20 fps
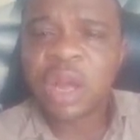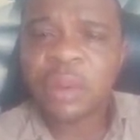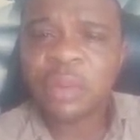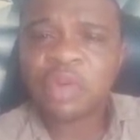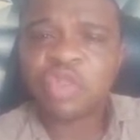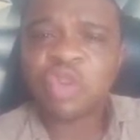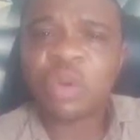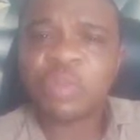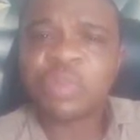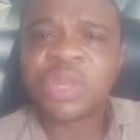
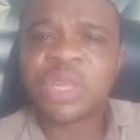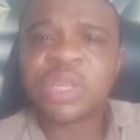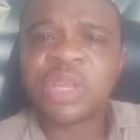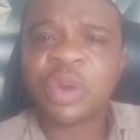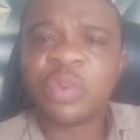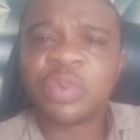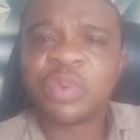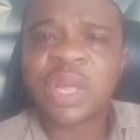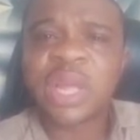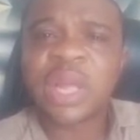something
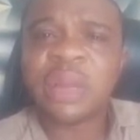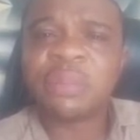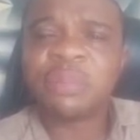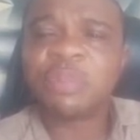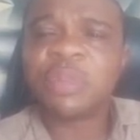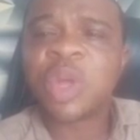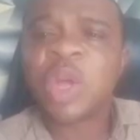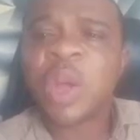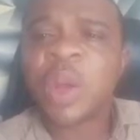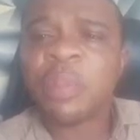that the
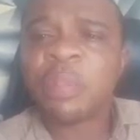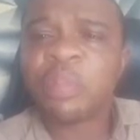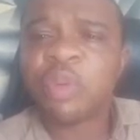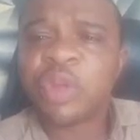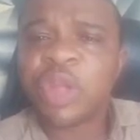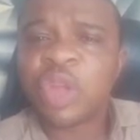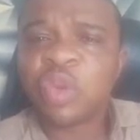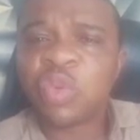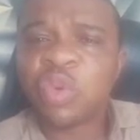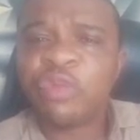
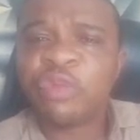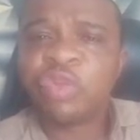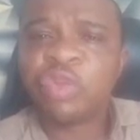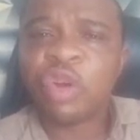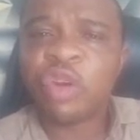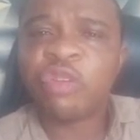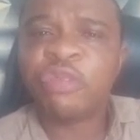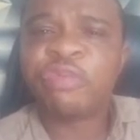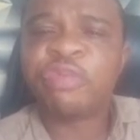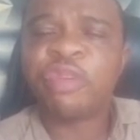project we've
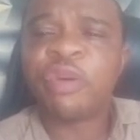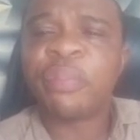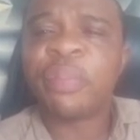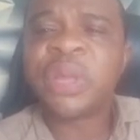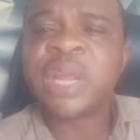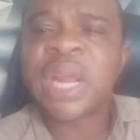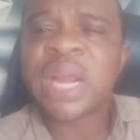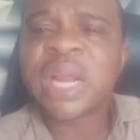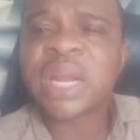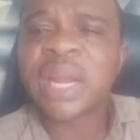done for
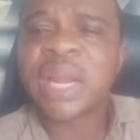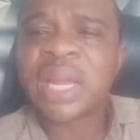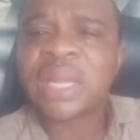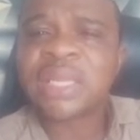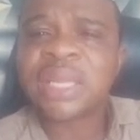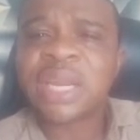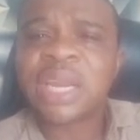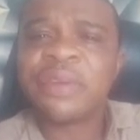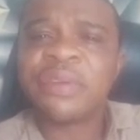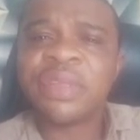many
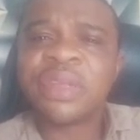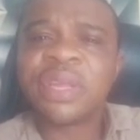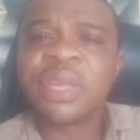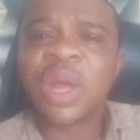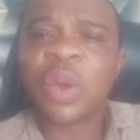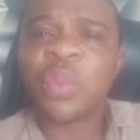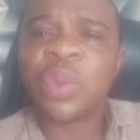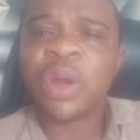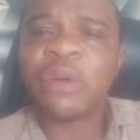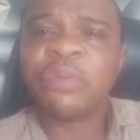clients, and everything
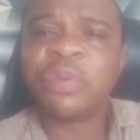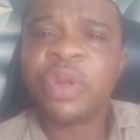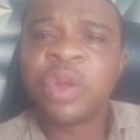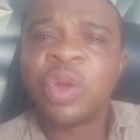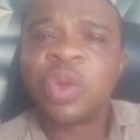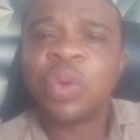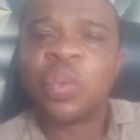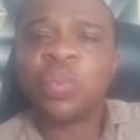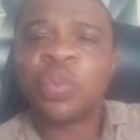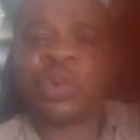that we've done,